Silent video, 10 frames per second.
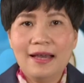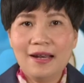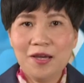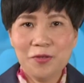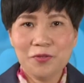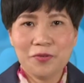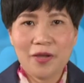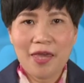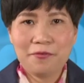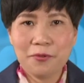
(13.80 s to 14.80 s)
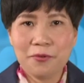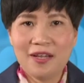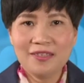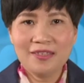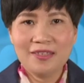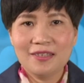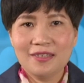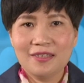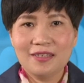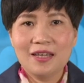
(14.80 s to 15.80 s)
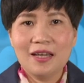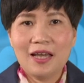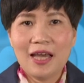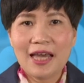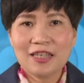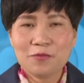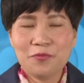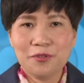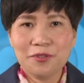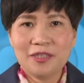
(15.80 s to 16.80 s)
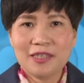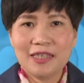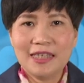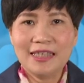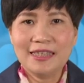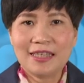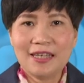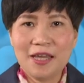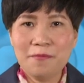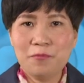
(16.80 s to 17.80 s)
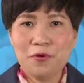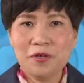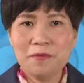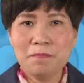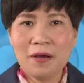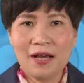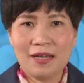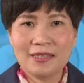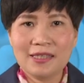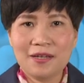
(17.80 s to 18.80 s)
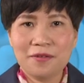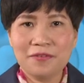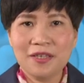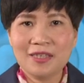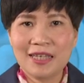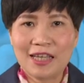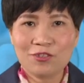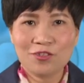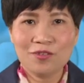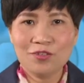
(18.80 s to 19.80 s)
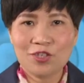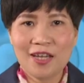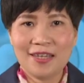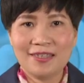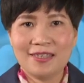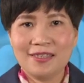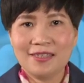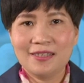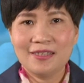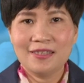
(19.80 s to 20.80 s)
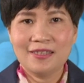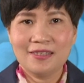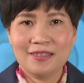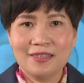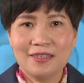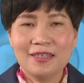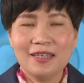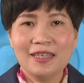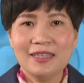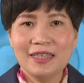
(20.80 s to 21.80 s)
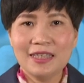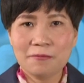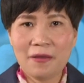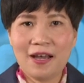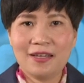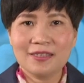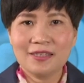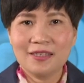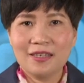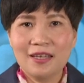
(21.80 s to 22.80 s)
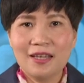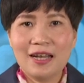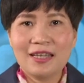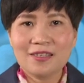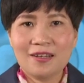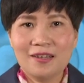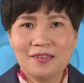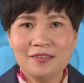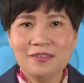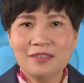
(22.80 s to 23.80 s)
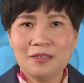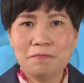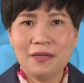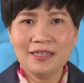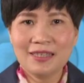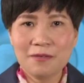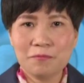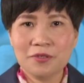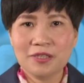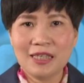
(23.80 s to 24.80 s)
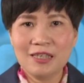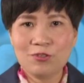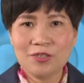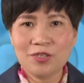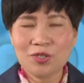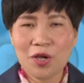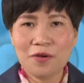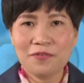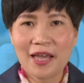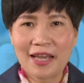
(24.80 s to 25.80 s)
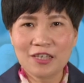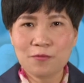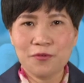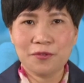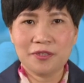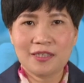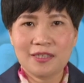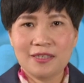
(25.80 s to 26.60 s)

Hello, everyone. Export is an important part of international trade. In this part, let's learn the basic procedures of export.